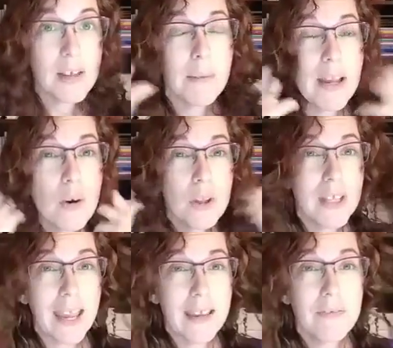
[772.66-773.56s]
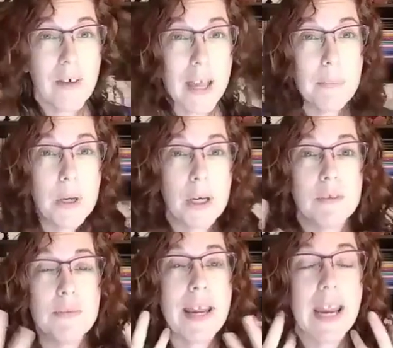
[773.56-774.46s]
My whole life, I
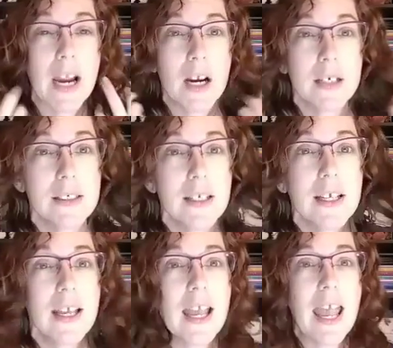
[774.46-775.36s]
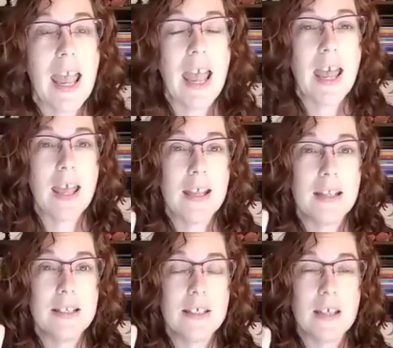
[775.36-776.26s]
permed my hair.
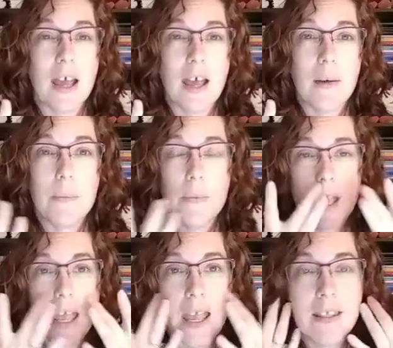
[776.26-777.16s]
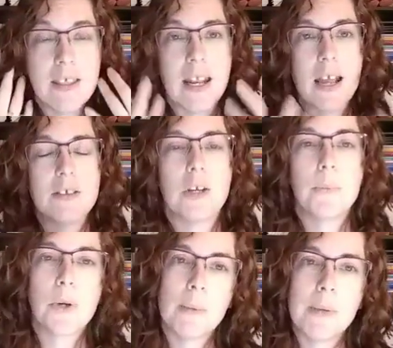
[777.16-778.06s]
And then I'd
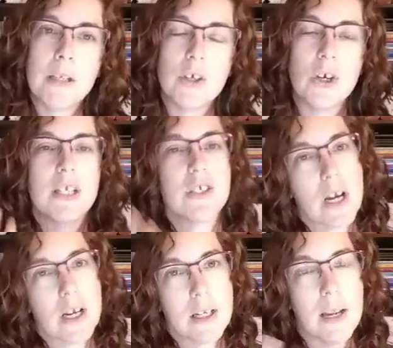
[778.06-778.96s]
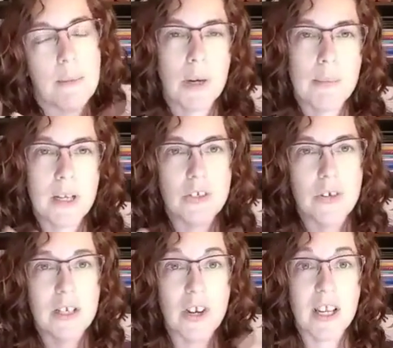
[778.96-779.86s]
perm it or I'd straighten it. I'd perm it, I'd
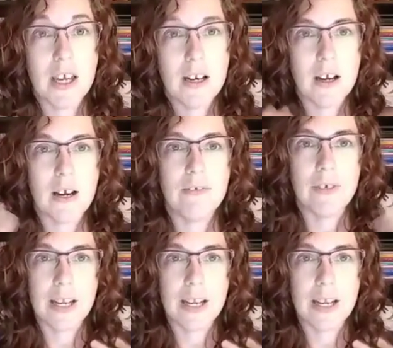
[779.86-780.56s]
straighten it, or I'd cut it off,